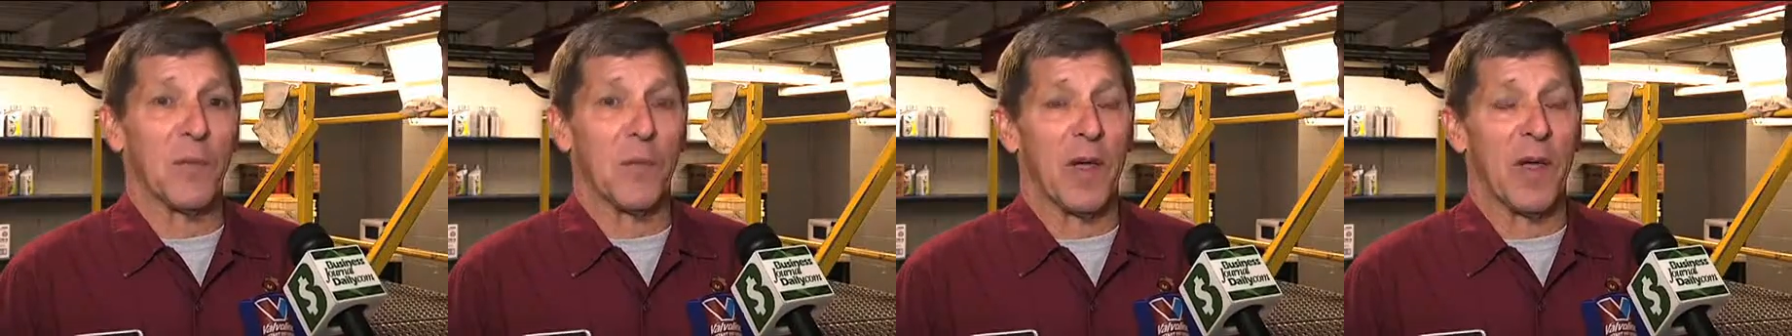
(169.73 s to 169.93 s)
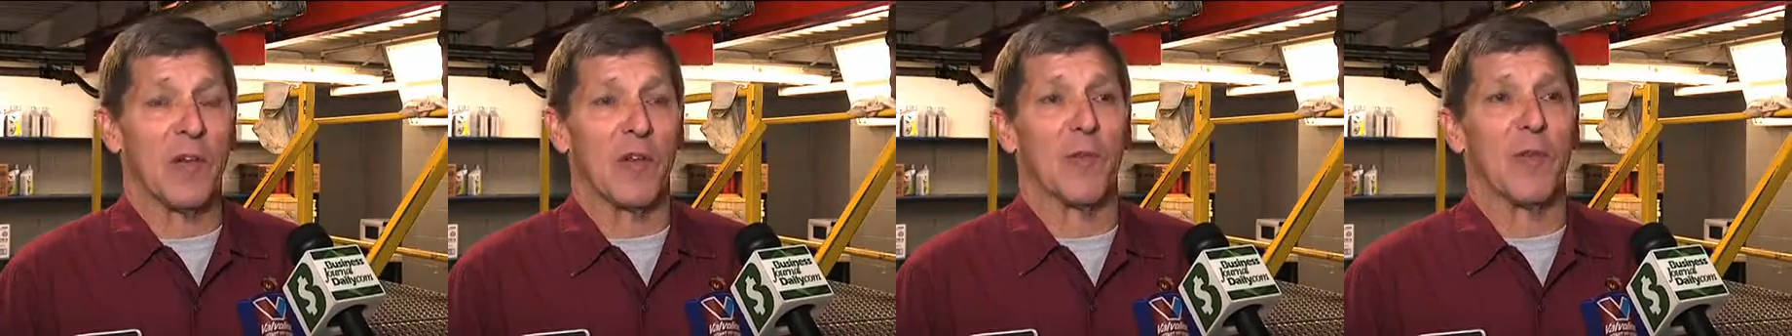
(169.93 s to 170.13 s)

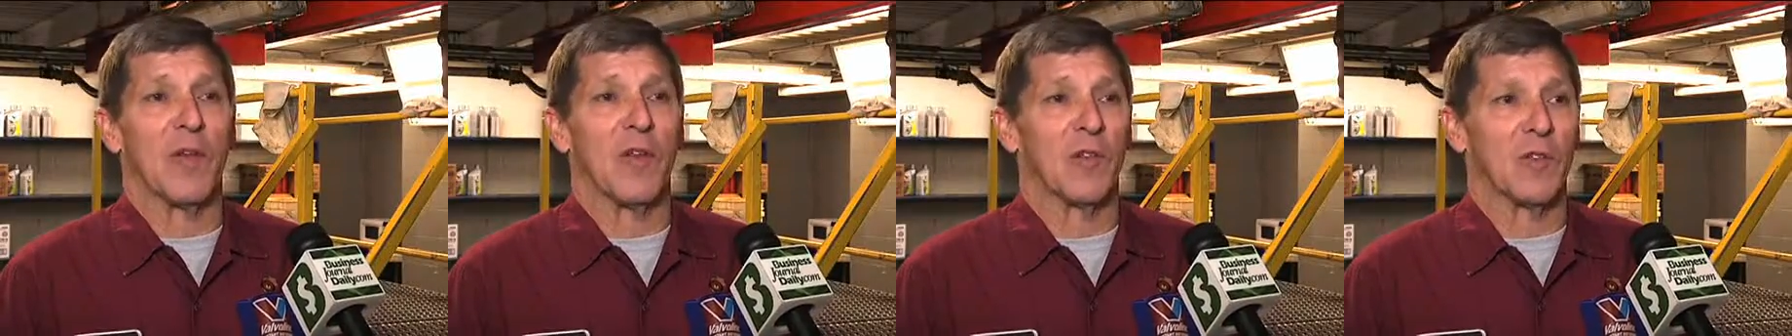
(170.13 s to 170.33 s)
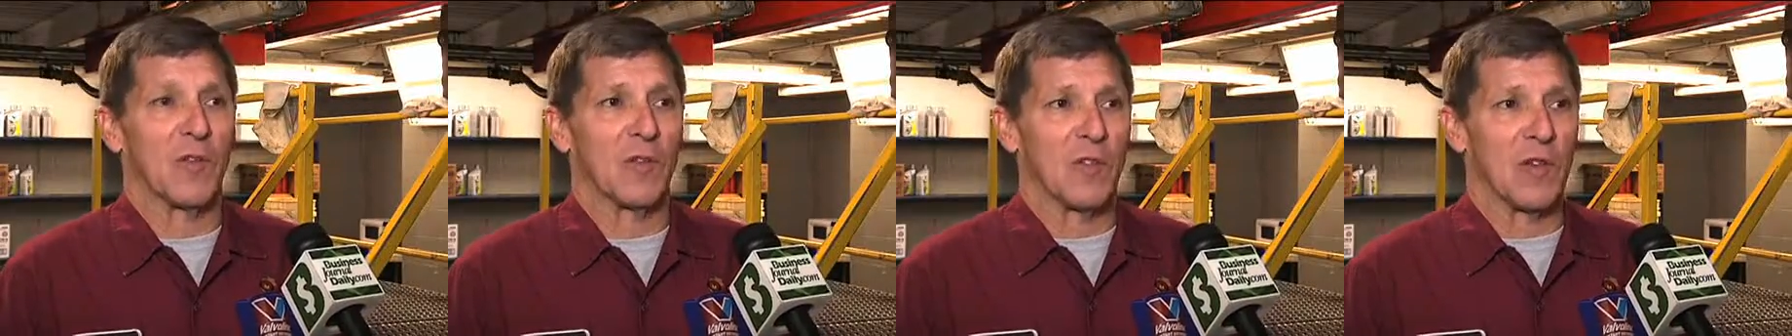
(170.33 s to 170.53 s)
and pay your
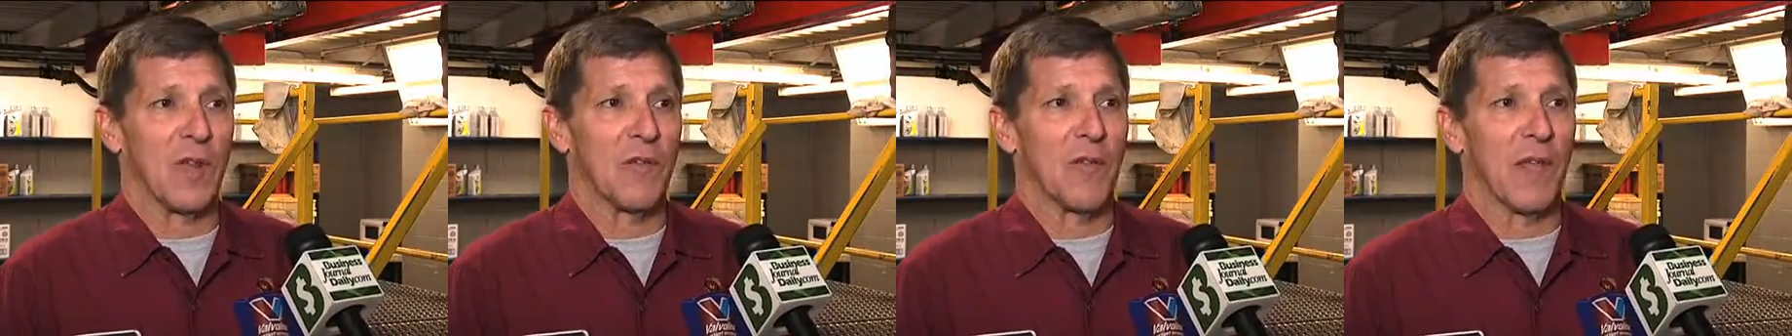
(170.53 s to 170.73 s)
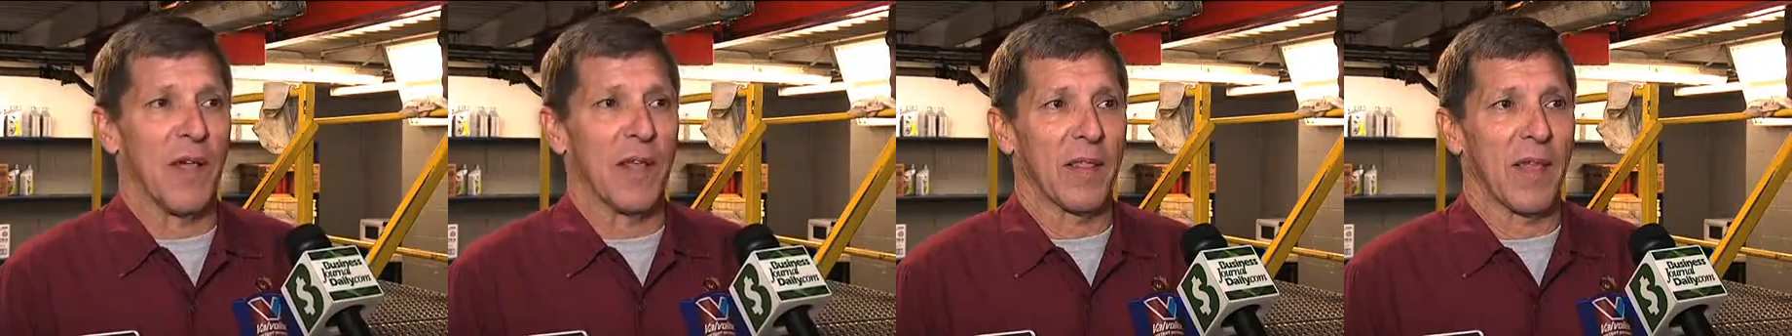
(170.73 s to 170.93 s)
bills and
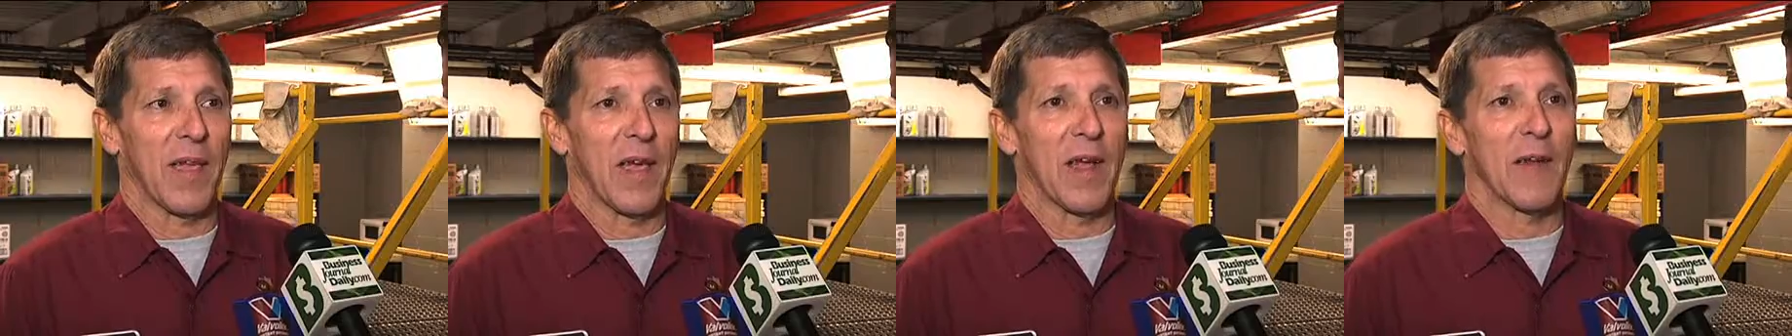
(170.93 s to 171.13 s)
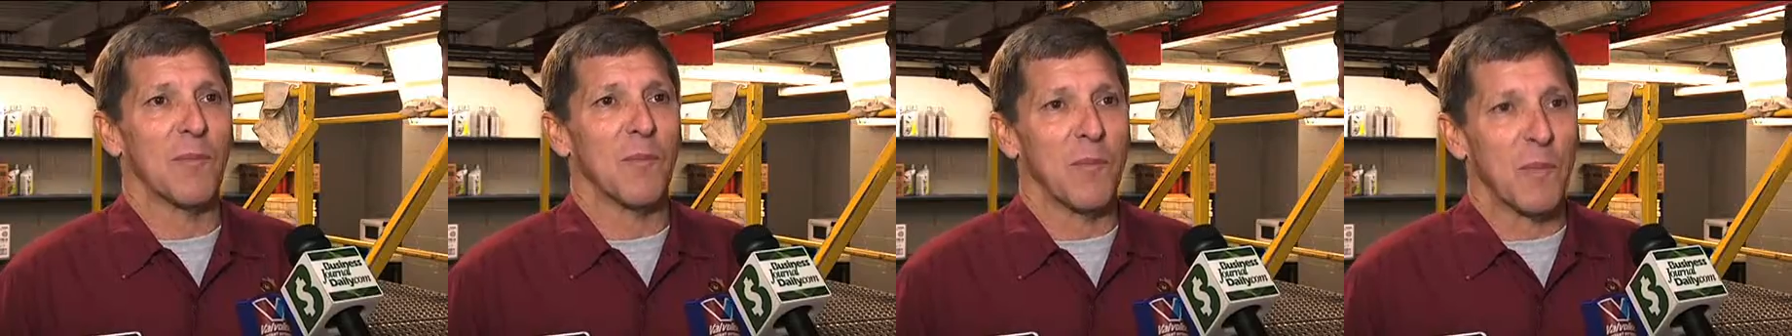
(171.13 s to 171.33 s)
stuff like
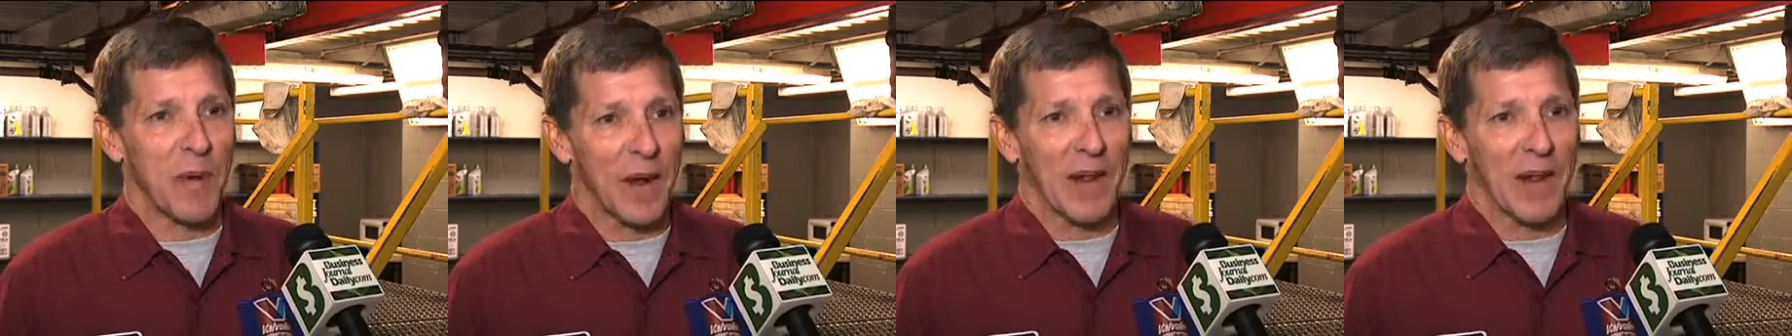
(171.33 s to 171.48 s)
that,